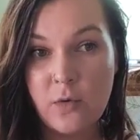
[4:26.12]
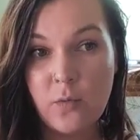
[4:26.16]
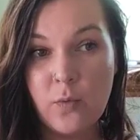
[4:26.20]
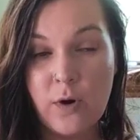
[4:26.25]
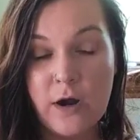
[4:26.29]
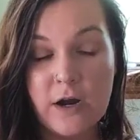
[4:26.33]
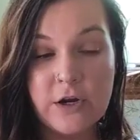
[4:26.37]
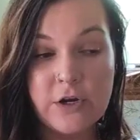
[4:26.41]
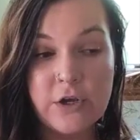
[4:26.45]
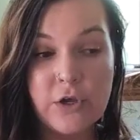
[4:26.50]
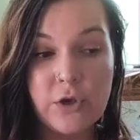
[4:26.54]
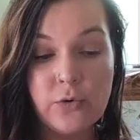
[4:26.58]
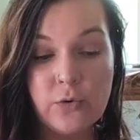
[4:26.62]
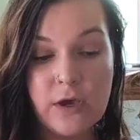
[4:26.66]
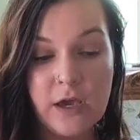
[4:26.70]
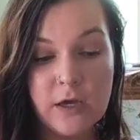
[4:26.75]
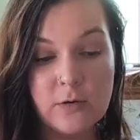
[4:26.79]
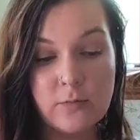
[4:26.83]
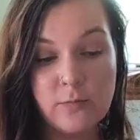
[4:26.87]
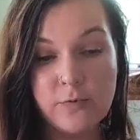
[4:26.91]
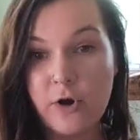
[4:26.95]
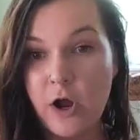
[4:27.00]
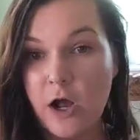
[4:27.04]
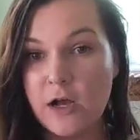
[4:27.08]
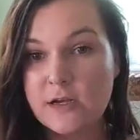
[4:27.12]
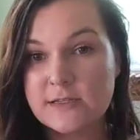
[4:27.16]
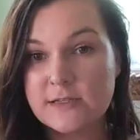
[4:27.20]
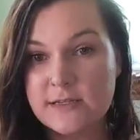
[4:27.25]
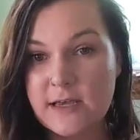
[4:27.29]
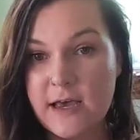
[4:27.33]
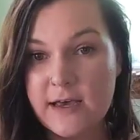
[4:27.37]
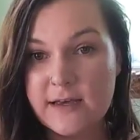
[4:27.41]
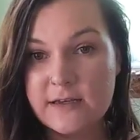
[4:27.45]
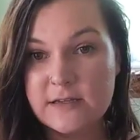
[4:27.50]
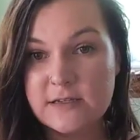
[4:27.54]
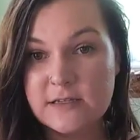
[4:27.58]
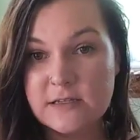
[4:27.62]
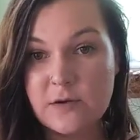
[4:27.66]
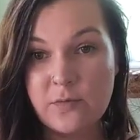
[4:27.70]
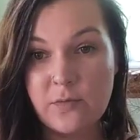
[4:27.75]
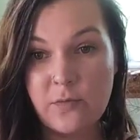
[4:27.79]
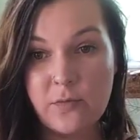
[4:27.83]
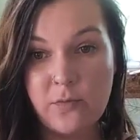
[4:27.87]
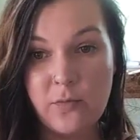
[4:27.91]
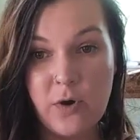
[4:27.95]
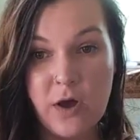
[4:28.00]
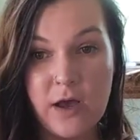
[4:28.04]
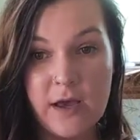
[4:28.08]
where you can process
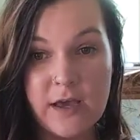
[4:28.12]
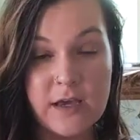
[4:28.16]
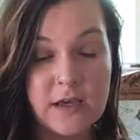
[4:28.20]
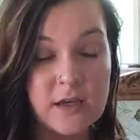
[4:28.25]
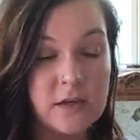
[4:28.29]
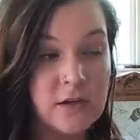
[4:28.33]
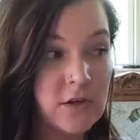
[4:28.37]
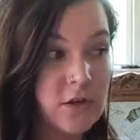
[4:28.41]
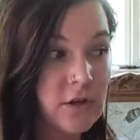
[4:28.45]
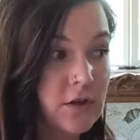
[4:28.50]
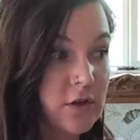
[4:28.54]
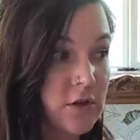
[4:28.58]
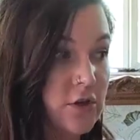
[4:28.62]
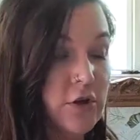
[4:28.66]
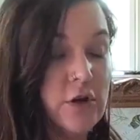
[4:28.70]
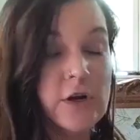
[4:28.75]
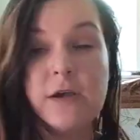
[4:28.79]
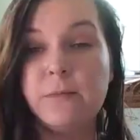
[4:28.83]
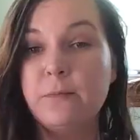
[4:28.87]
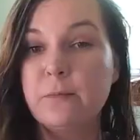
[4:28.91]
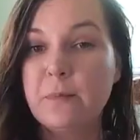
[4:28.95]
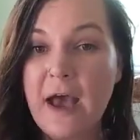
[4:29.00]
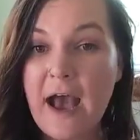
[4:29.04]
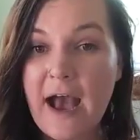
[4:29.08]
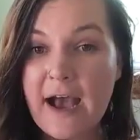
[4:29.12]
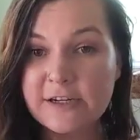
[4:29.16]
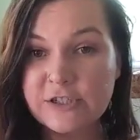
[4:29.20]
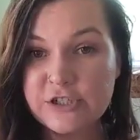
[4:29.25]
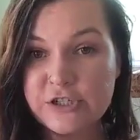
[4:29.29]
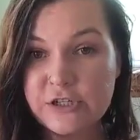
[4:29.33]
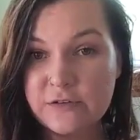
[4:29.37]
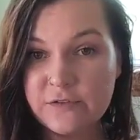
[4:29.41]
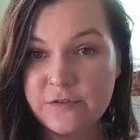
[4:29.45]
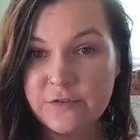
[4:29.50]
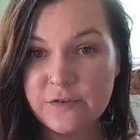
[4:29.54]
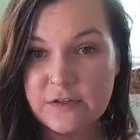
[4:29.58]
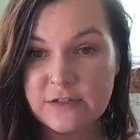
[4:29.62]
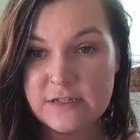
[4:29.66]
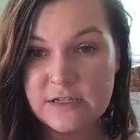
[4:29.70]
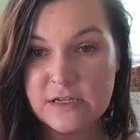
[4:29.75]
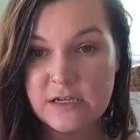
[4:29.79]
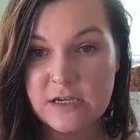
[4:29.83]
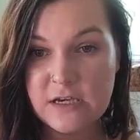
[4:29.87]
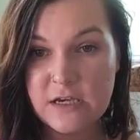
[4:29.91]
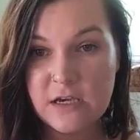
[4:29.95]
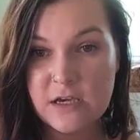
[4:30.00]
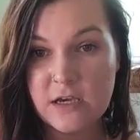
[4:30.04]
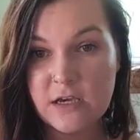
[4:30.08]
what your compassion
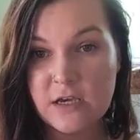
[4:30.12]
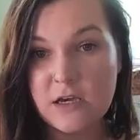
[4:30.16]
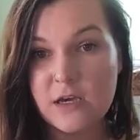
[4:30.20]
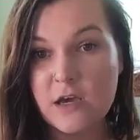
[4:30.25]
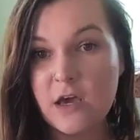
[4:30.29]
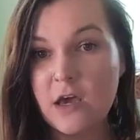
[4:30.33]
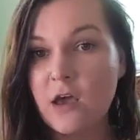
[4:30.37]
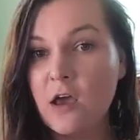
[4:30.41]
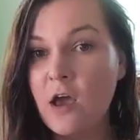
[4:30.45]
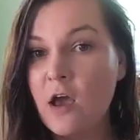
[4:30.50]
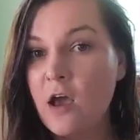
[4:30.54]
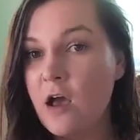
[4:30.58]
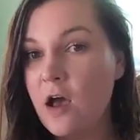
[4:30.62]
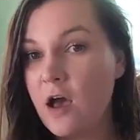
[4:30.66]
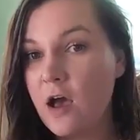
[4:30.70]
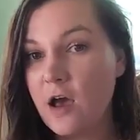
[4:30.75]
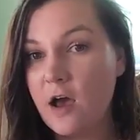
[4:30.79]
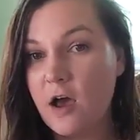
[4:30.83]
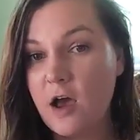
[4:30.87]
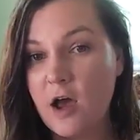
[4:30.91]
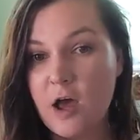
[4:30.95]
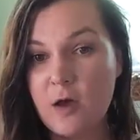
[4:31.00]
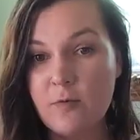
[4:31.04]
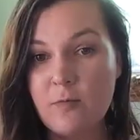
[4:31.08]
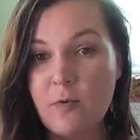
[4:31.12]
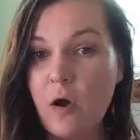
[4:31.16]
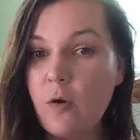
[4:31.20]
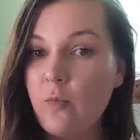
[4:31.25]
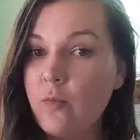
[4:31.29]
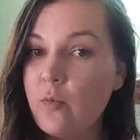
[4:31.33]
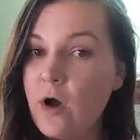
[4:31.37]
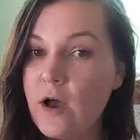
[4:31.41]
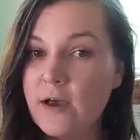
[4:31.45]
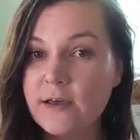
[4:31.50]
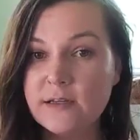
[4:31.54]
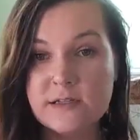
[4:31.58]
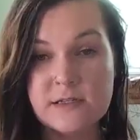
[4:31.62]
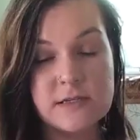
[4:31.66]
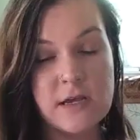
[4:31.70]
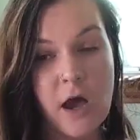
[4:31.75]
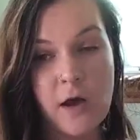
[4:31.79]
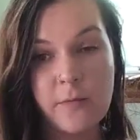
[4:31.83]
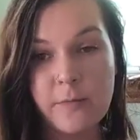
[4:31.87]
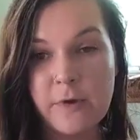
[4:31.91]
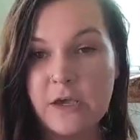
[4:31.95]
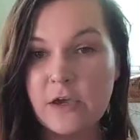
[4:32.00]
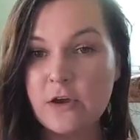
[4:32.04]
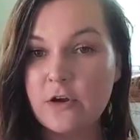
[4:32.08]
fatigue, um, what's
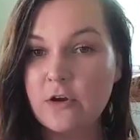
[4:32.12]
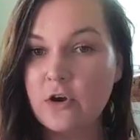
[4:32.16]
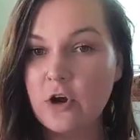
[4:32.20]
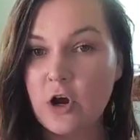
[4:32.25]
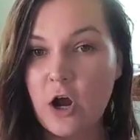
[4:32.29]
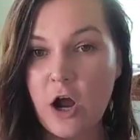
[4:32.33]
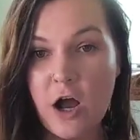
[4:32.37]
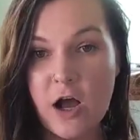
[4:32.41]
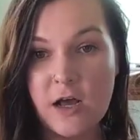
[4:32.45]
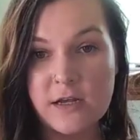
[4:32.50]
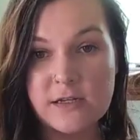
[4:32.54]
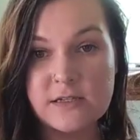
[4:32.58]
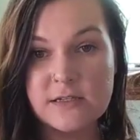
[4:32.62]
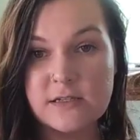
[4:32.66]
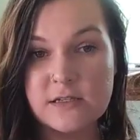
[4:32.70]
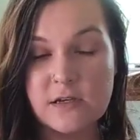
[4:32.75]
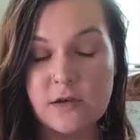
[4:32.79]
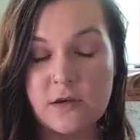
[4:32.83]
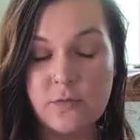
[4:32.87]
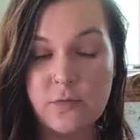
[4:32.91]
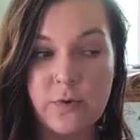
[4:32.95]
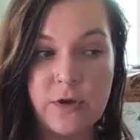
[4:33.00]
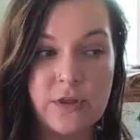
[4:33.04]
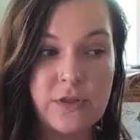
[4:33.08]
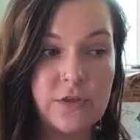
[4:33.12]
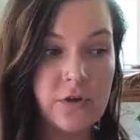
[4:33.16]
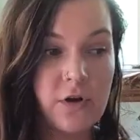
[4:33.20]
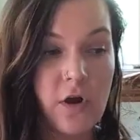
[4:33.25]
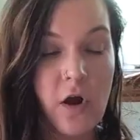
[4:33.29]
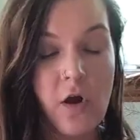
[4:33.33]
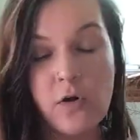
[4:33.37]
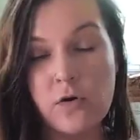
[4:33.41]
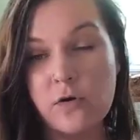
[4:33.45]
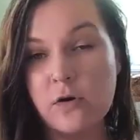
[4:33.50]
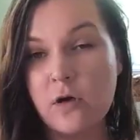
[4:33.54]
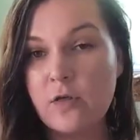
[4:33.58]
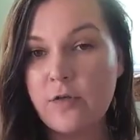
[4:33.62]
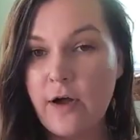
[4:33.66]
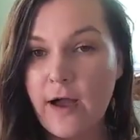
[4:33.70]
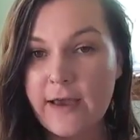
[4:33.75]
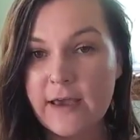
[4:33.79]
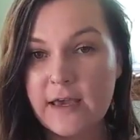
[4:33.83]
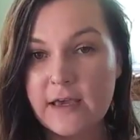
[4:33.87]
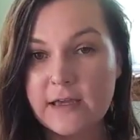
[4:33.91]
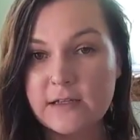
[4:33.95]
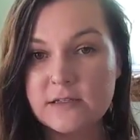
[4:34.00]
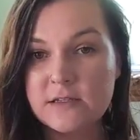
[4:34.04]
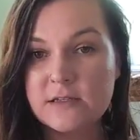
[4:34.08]
coming across with your own
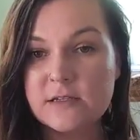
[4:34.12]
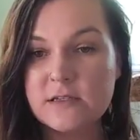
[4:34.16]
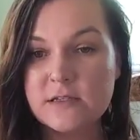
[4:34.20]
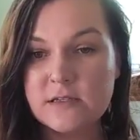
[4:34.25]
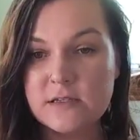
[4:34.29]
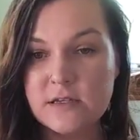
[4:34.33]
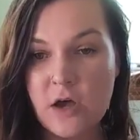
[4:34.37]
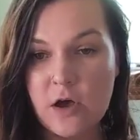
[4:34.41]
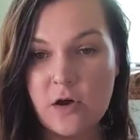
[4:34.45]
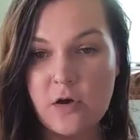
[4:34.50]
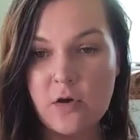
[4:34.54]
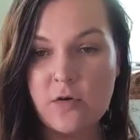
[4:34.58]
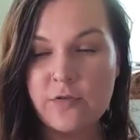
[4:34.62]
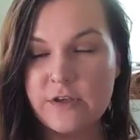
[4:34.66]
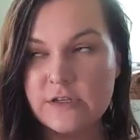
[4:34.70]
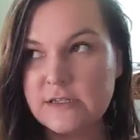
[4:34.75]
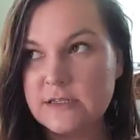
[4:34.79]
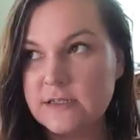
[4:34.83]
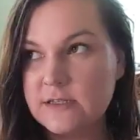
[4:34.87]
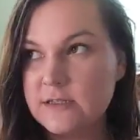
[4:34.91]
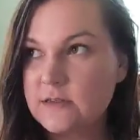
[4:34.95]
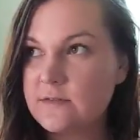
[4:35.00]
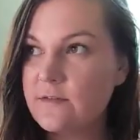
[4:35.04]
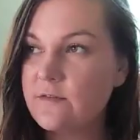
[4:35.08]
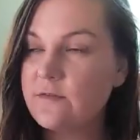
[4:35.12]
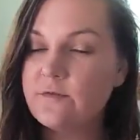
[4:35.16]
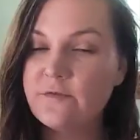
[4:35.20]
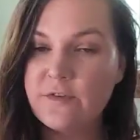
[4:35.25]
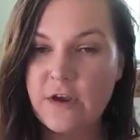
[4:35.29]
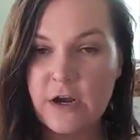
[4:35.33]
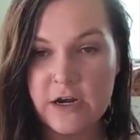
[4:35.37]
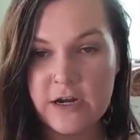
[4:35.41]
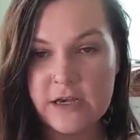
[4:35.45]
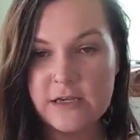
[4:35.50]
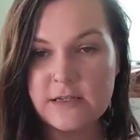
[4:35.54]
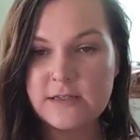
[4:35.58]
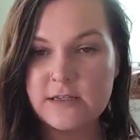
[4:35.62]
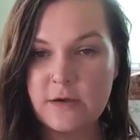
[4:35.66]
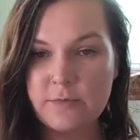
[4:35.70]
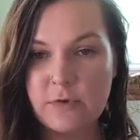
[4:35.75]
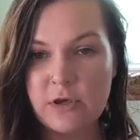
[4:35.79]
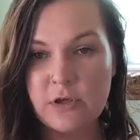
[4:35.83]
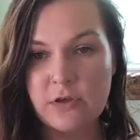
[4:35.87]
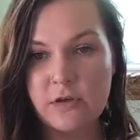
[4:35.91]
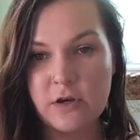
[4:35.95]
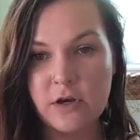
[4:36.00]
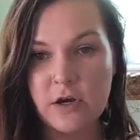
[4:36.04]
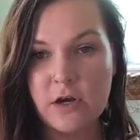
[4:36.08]
clients. So this is very
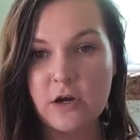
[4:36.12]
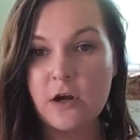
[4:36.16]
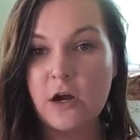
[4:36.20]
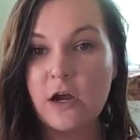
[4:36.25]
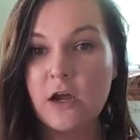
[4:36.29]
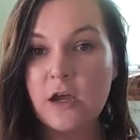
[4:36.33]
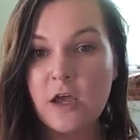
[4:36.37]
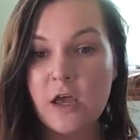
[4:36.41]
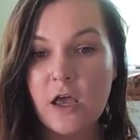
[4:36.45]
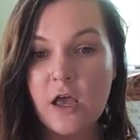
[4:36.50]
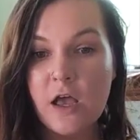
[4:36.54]
similar